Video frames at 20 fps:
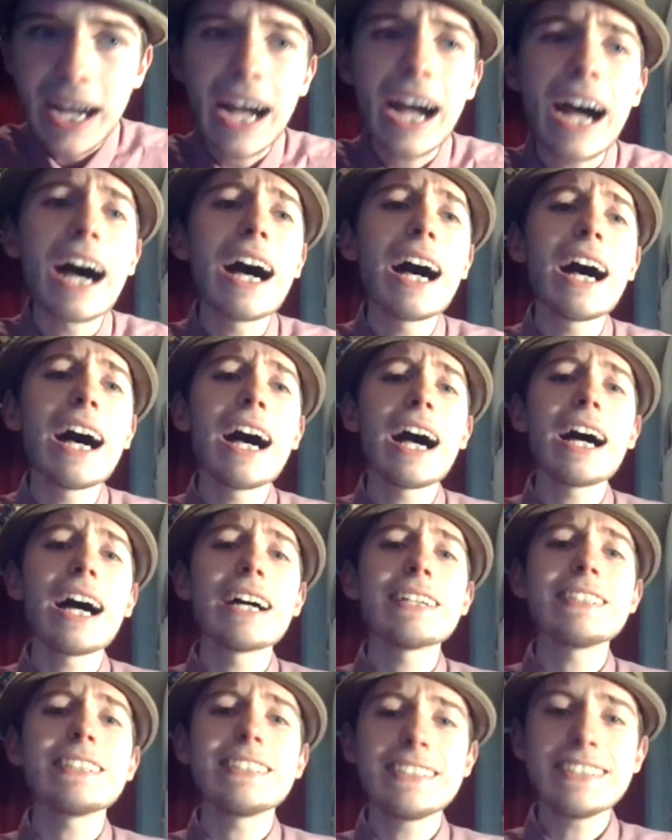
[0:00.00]

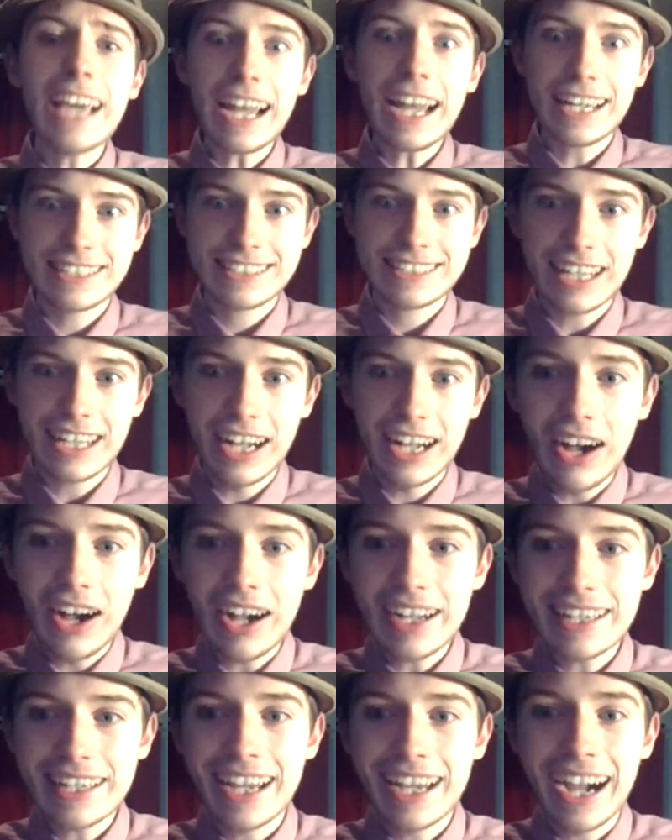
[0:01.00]
Yes,
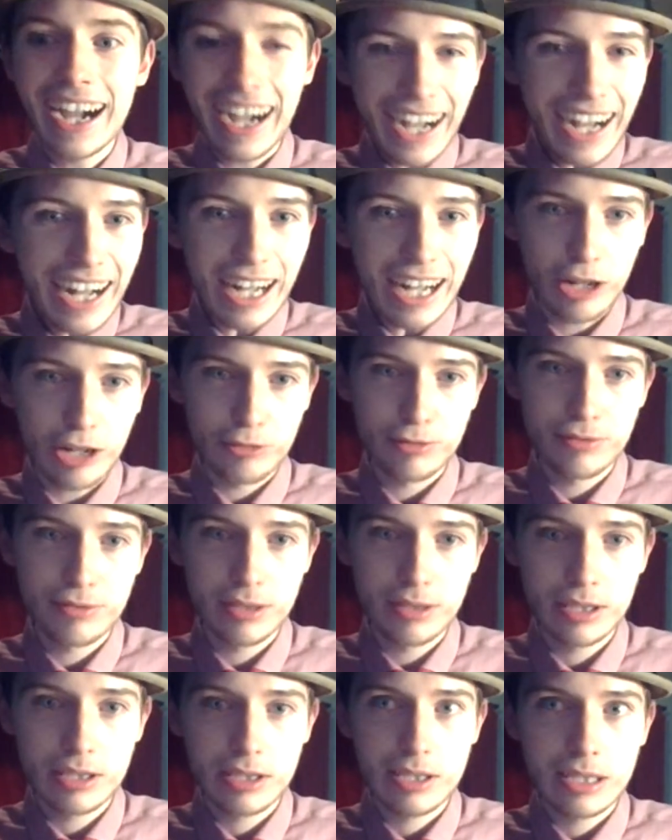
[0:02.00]
I have.
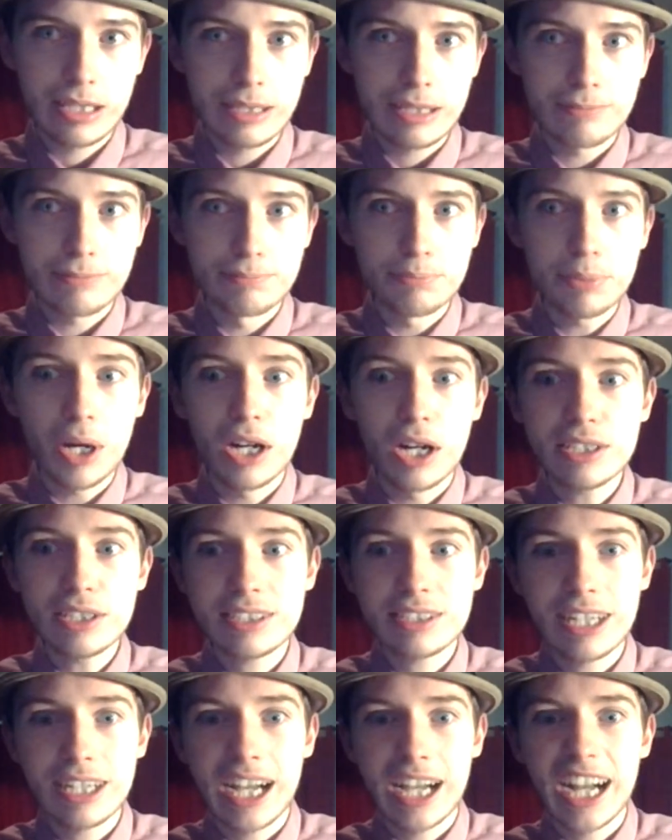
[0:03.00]

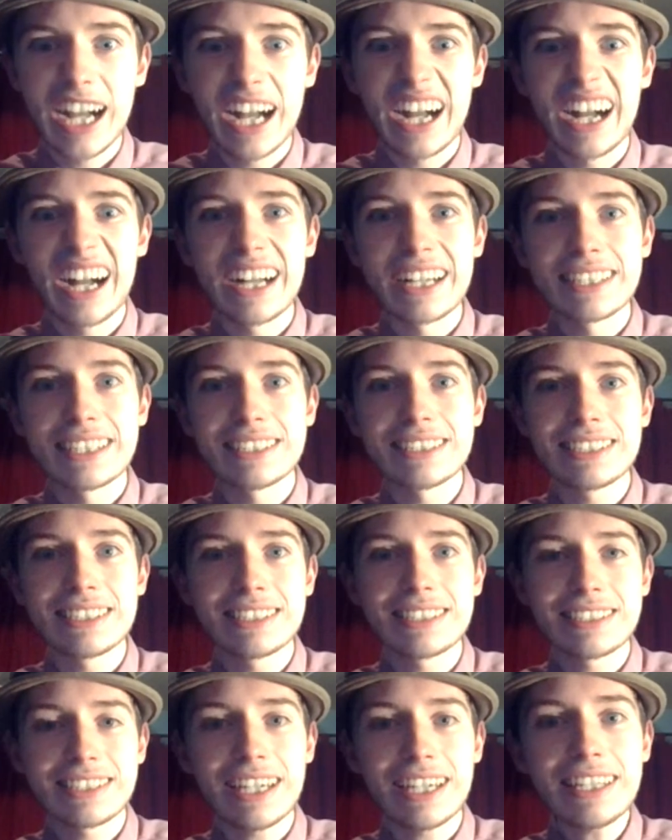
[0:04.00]
But I
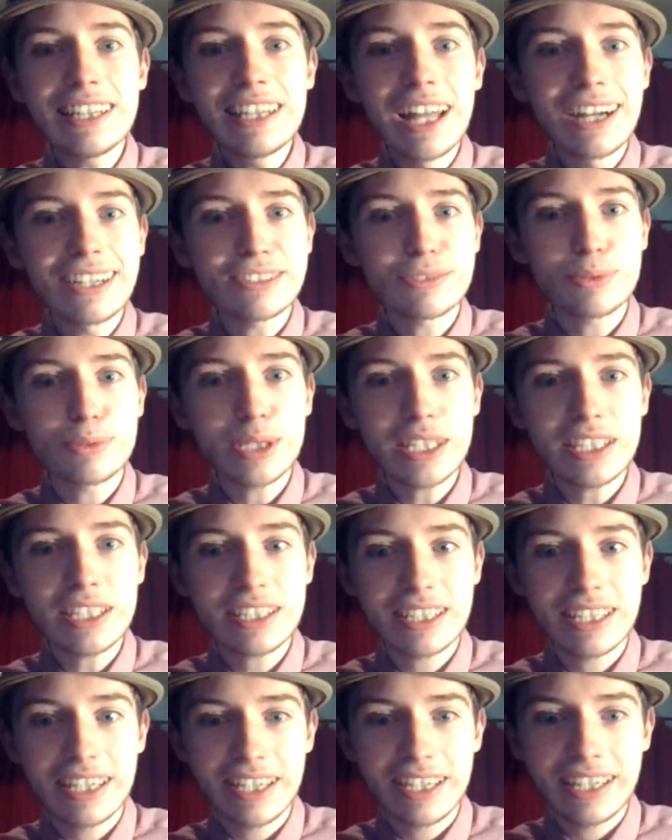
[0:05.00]
said last
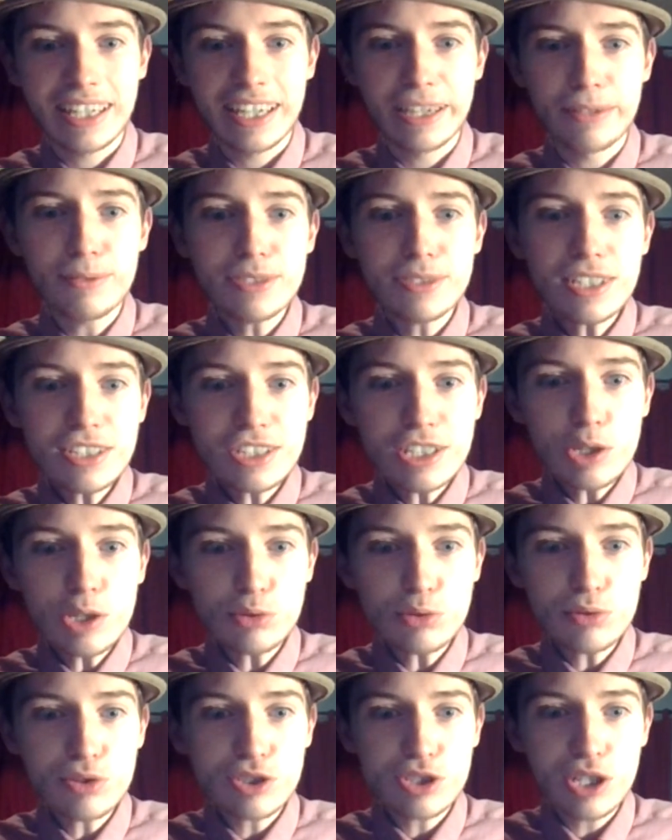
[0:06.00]
week, if it's a
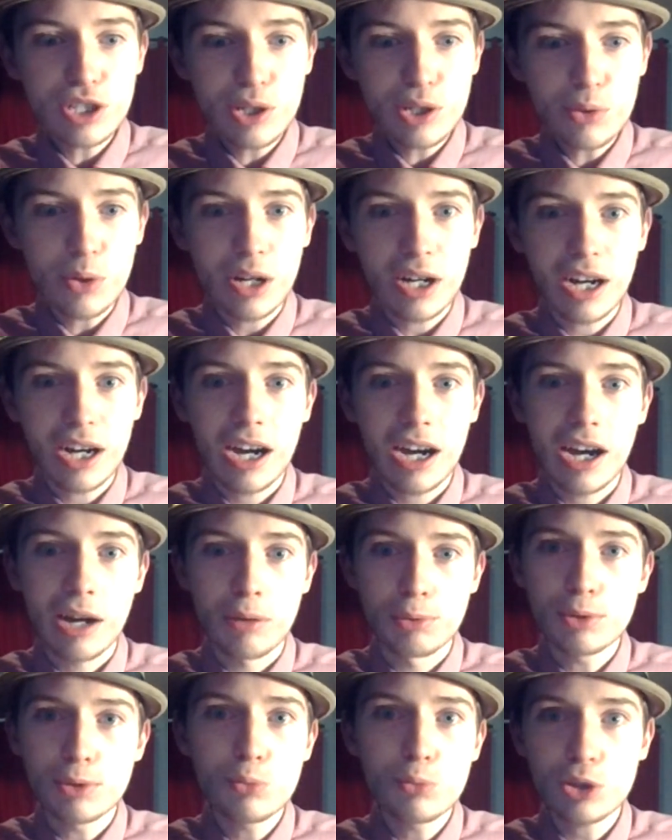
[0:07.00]
children's show, I
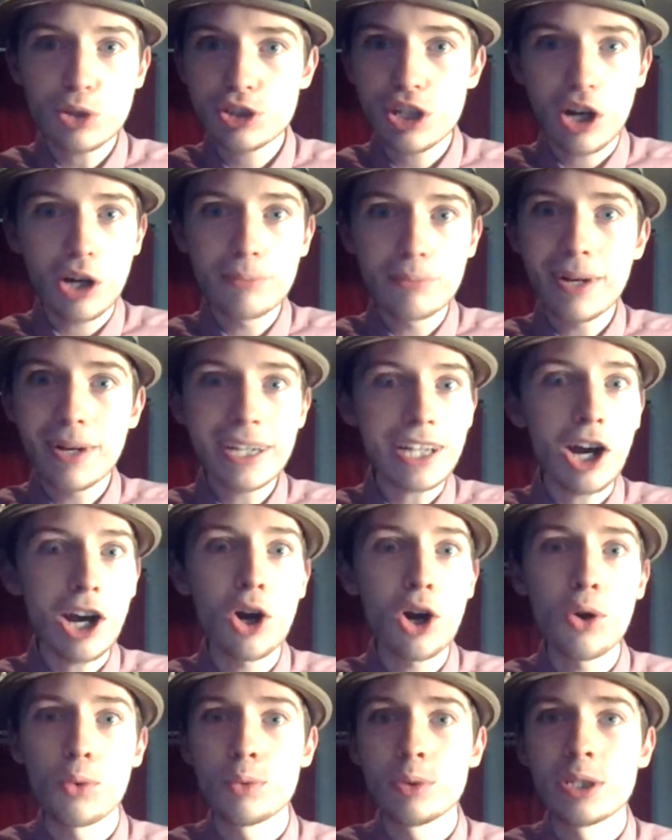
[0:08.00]
wouldn't watch it on my
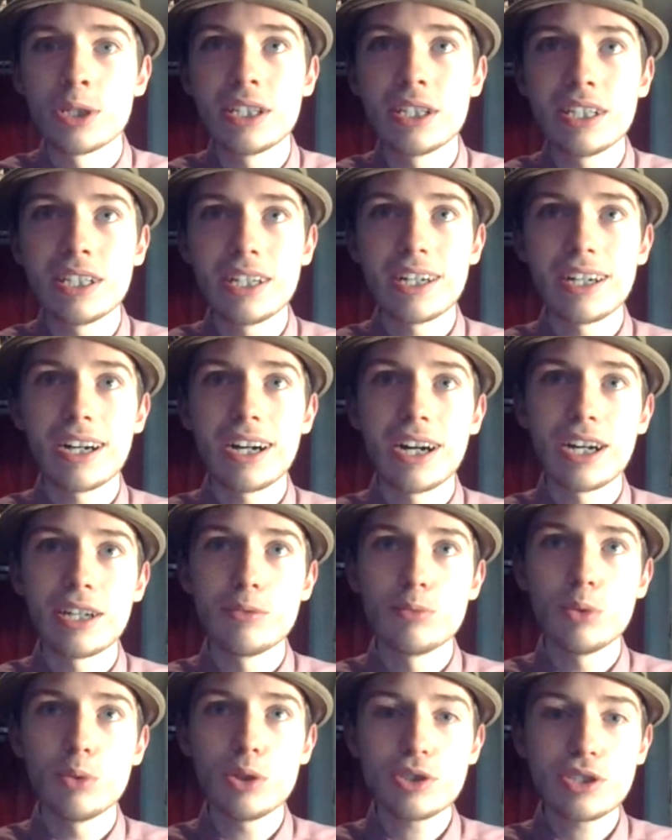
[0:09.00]
own.
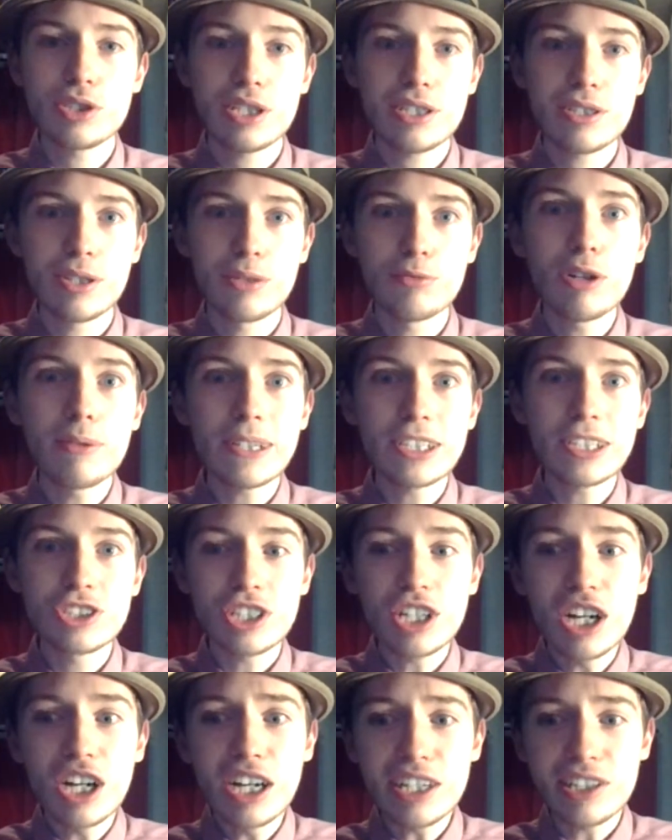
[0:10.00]
I'd watch it with a
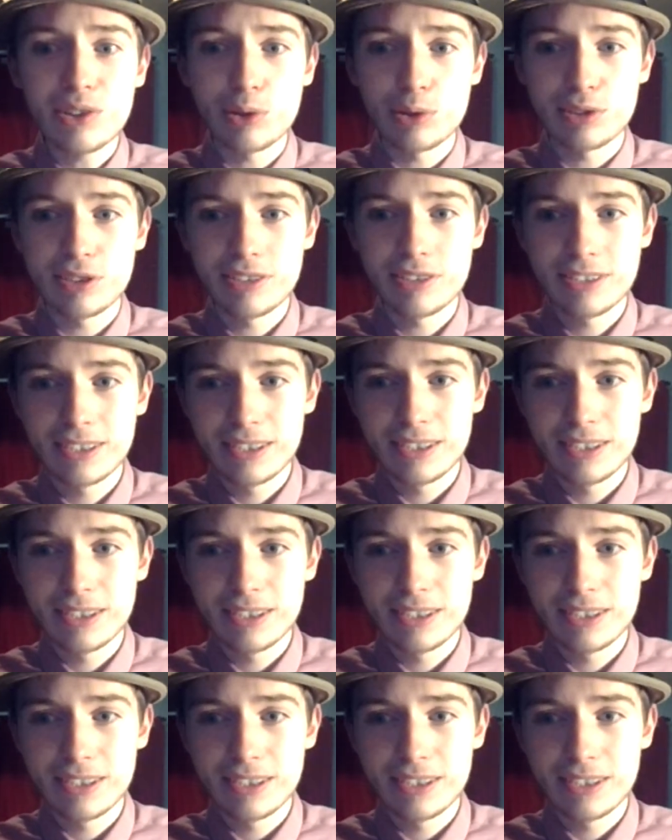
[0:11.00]
child.